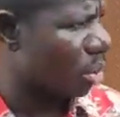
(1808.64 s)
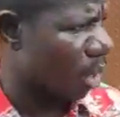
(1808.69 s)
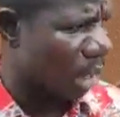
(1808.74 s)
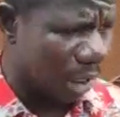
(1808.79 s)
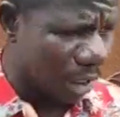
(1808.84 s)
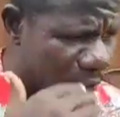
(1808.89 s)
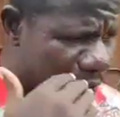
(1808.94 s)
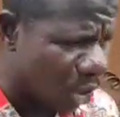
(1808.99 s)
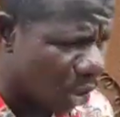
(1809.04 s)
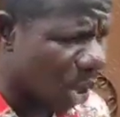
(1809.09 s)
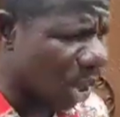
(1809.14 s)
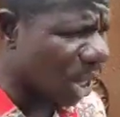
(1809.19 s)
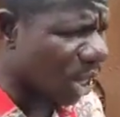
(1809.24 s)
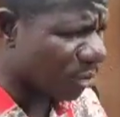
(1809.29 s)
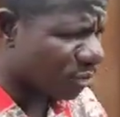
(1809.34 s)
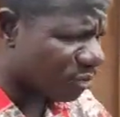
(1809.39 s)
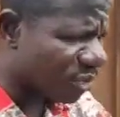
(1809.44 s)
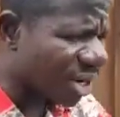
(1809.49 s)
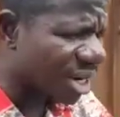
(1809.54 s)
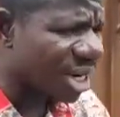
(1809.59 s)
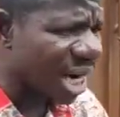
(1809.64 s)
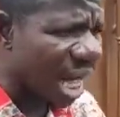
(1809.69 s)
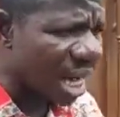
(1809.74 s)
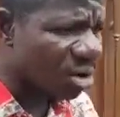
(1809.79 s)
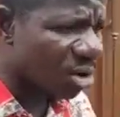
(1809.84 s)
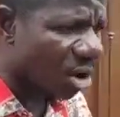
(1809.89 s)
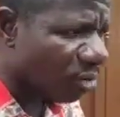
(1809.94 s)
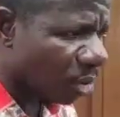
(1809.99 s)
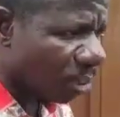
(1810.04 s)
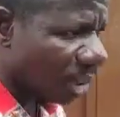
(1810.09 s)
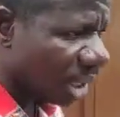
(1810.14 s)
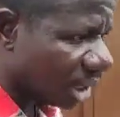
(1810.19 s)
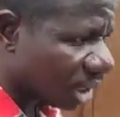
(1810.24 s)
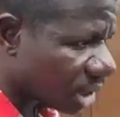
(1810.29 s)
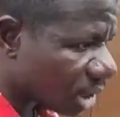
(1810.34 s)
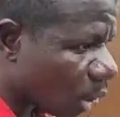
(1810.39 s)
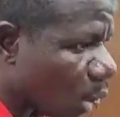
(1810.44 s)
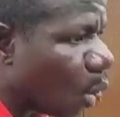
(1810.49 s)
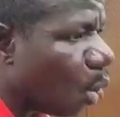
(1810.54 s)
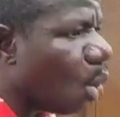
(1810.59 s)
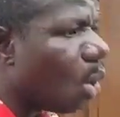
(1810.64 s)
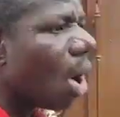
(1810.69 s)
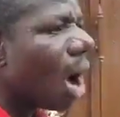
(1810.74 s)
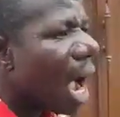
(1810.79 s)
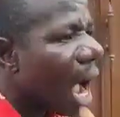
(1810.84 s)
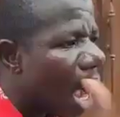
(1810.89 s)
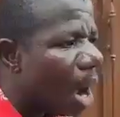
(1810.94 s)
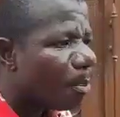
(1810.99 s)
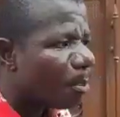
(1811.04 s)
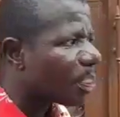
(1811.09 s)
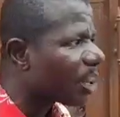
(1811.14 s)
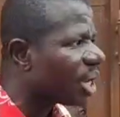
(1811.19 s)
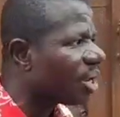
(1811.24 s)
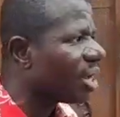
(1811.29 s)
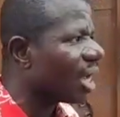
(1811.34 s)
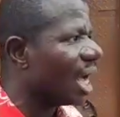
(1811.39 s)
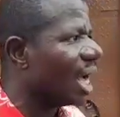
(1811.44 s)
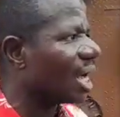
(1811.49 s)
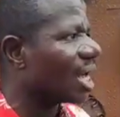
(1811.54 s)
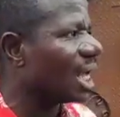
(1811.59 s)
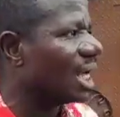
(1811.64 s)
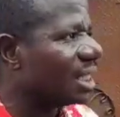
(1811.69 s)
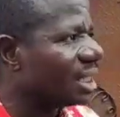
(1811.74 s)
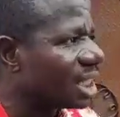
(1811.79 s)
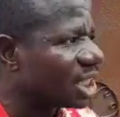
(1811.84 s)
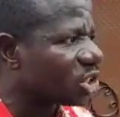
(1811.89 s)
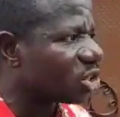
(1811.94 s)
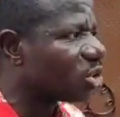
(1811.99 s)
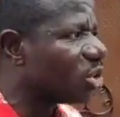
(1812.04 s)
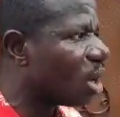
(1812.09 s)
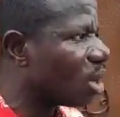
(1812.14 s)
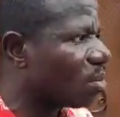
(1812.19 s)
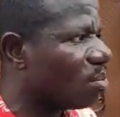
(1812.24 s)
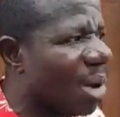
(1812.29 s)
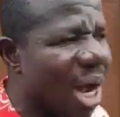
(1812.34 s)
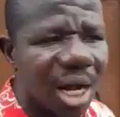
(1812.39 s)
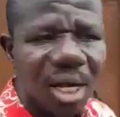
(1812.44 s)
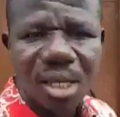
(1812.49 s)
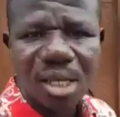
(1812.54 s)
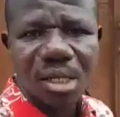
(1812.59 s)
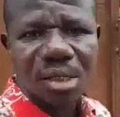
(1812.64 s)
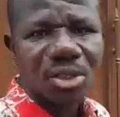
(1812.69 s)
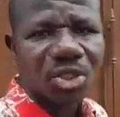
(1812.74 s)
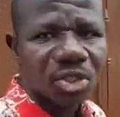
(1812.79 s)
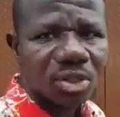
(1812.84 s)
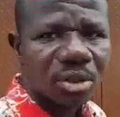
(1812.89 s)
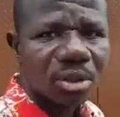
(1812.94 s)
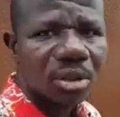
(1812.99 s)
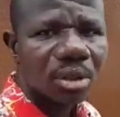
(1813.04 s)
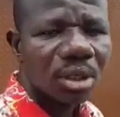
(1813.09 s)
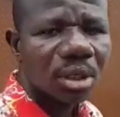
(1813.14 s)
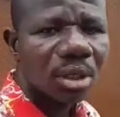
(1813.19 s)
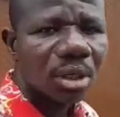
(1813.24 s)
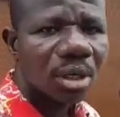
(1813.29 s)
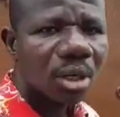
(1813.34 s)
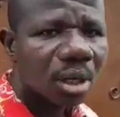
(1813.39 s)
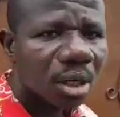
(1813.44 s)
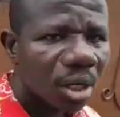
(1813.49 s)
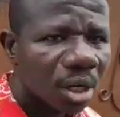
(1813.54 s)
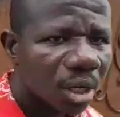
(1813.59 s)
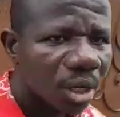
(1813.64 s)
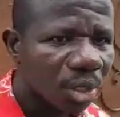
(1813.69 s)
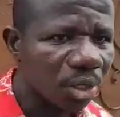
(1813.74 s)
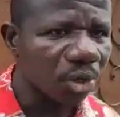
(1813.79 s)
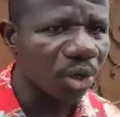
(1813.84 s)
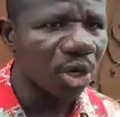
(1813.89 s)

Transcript: you, the federal government, who appeal against this young man case, you